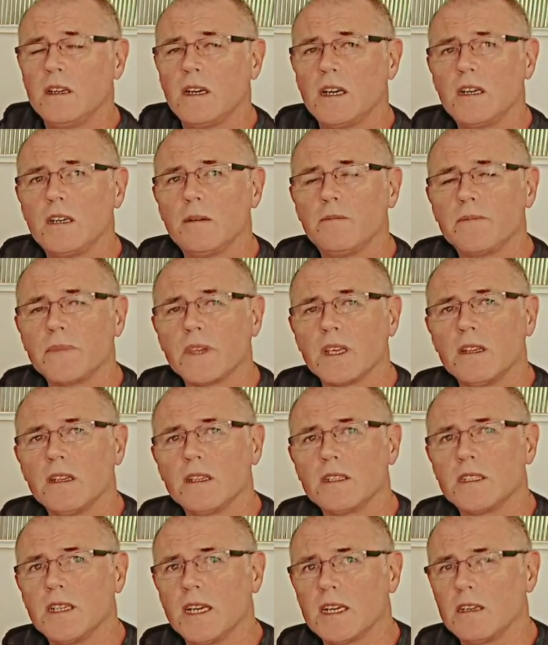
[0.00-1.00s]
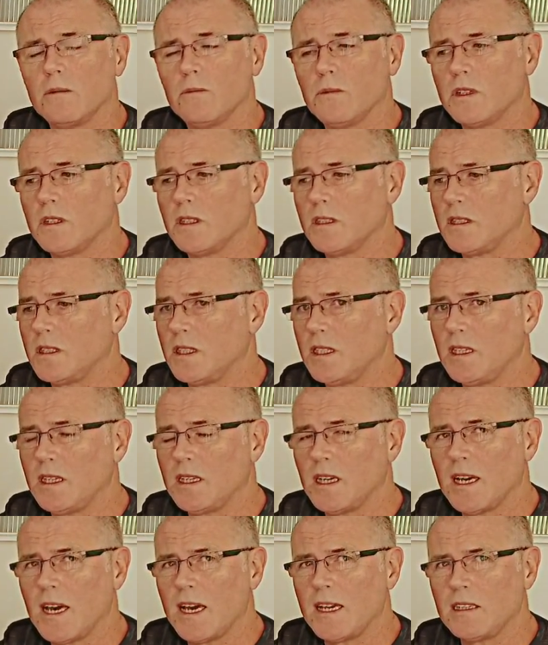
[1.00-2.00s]
And the second one is the
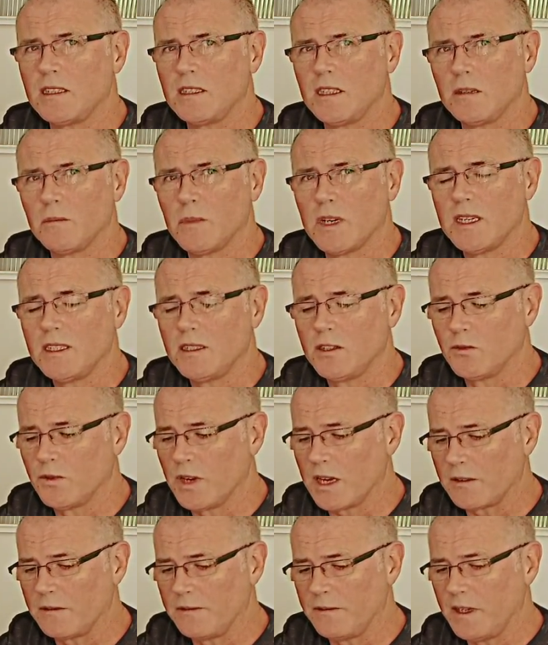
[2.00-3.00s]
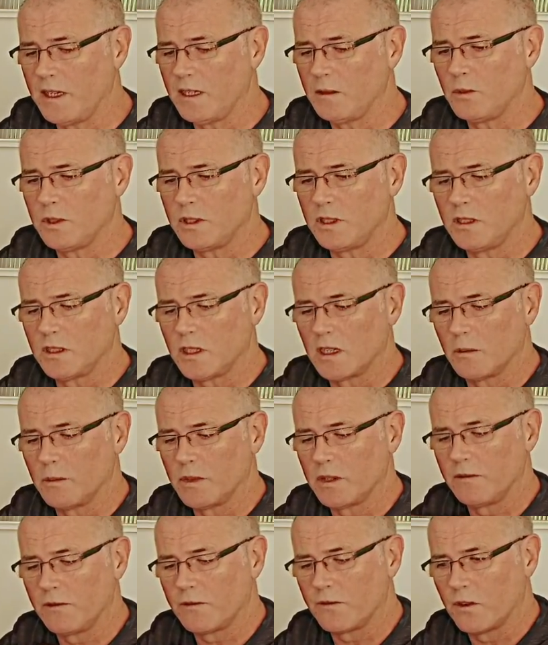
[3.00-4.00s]
HDMI direct feed, which is
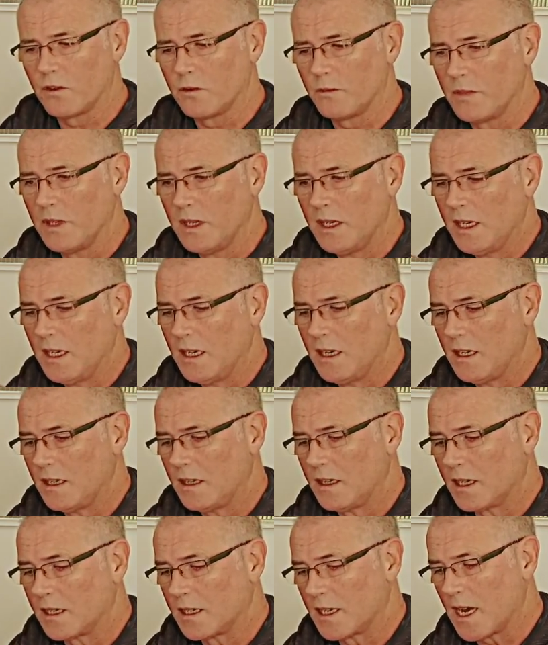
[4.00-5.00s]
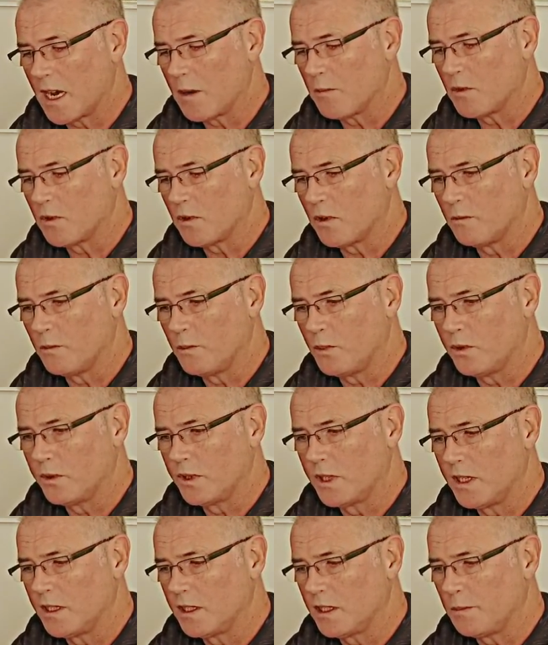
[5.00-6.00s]
coming from the camera on board
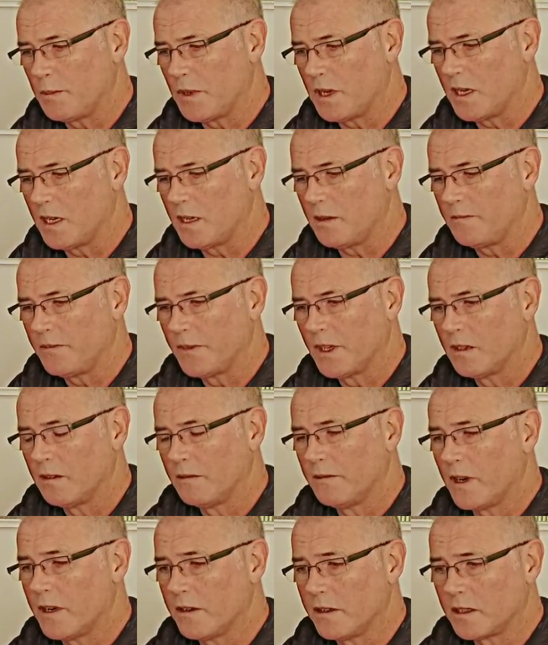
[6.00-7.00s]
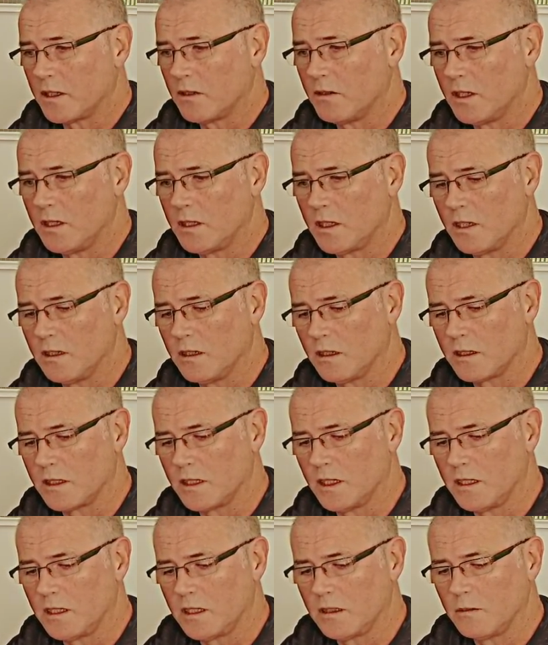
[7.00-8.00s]
the Inspire via its own internal
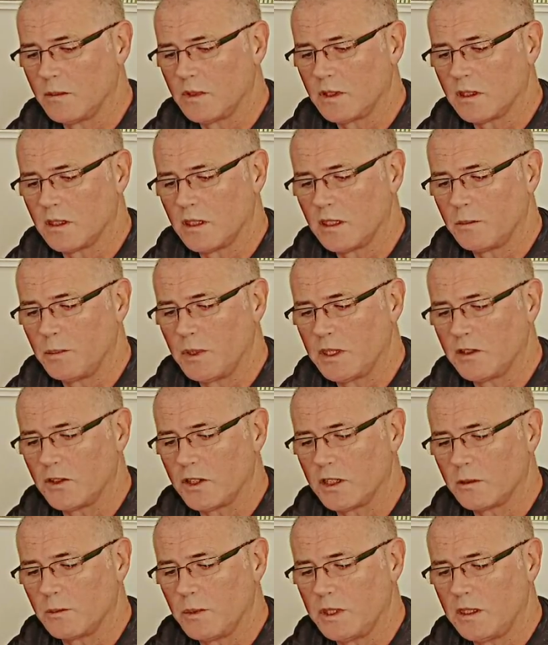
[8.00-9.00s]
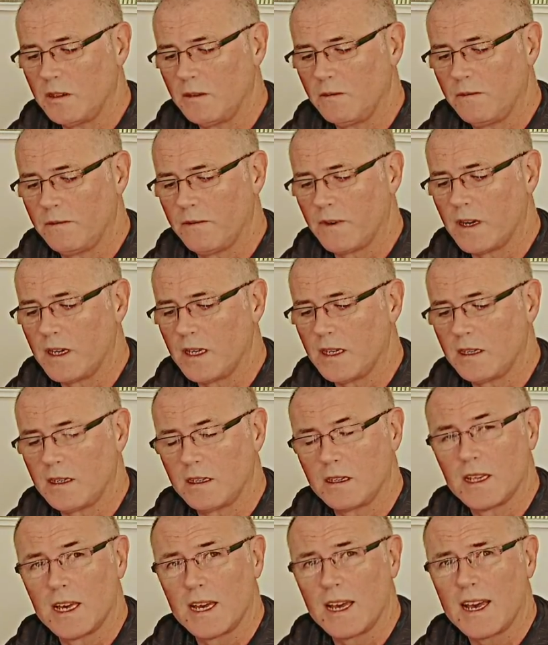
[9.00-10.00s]
systems, and it's being transmitted via
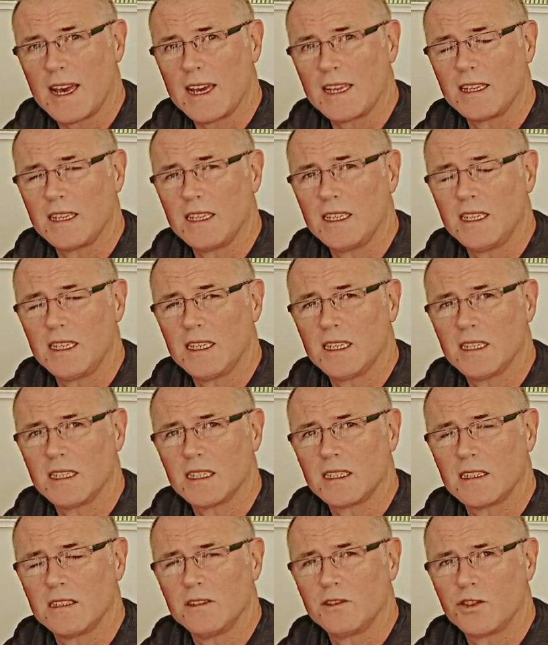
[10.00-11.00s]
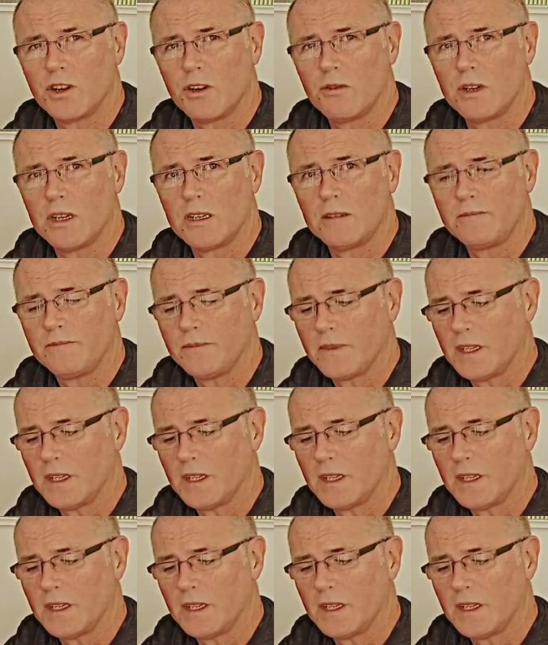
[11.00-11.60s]
the controller